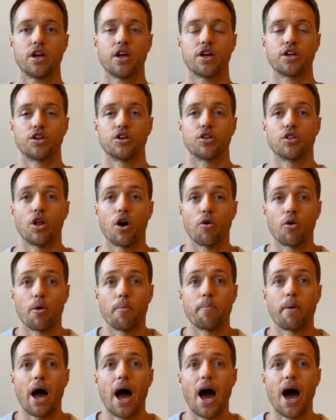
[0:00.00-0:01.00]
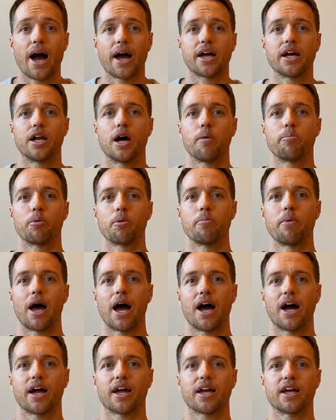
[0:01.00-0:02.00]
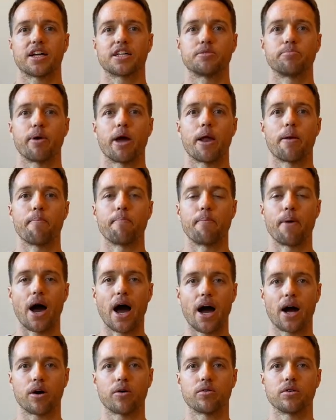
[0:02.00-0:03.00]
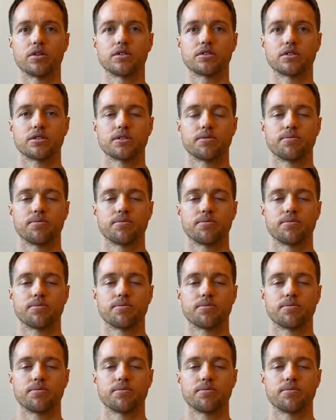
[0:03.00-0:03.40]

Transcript: Your lower back and upper back expand backwards,